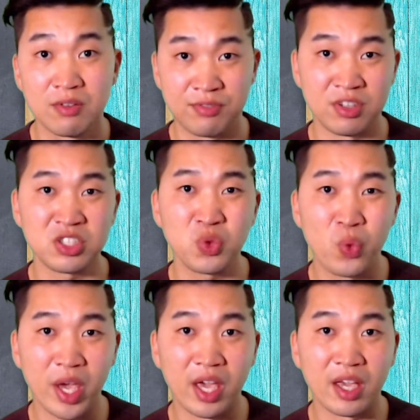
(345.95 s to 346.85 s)
First
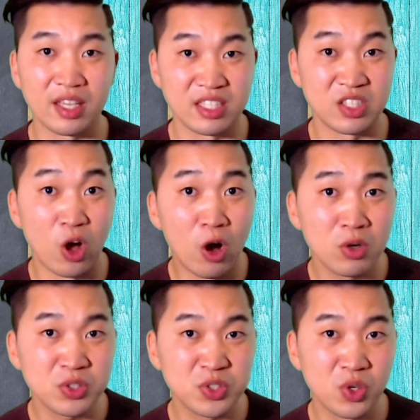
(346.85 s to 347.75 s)
way is
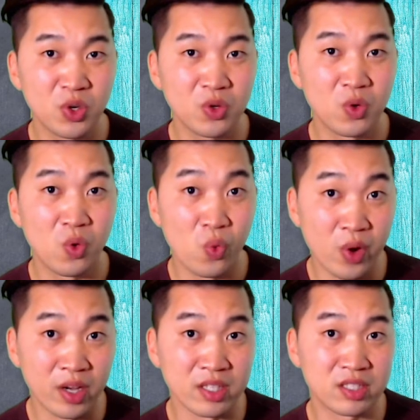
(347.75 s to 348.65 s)
also
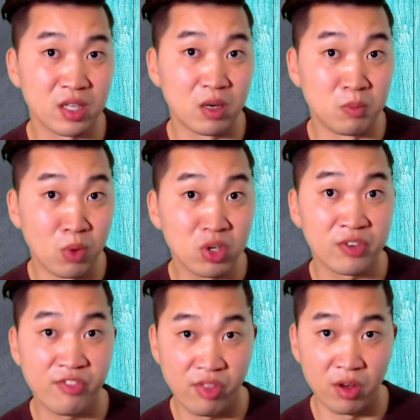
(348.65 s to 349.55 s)
was a
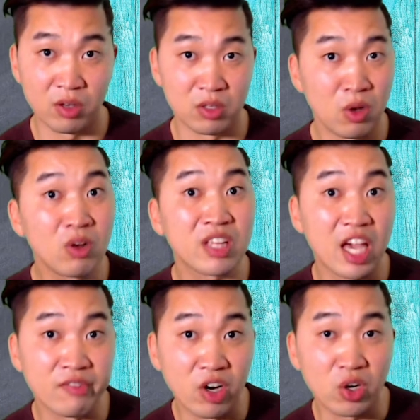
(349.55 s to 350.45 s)
monophthong long
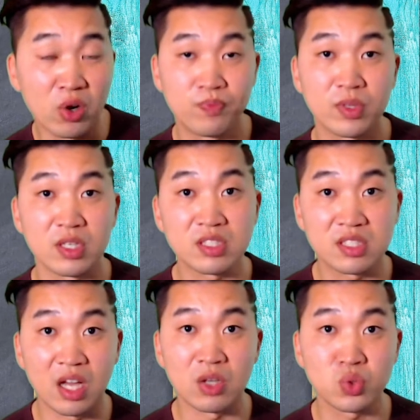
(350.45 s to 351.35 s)
time ago. It
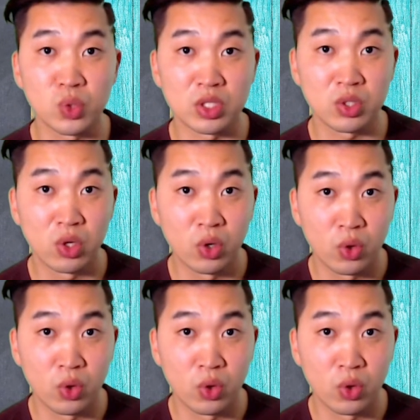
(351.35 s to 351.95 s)
sounds was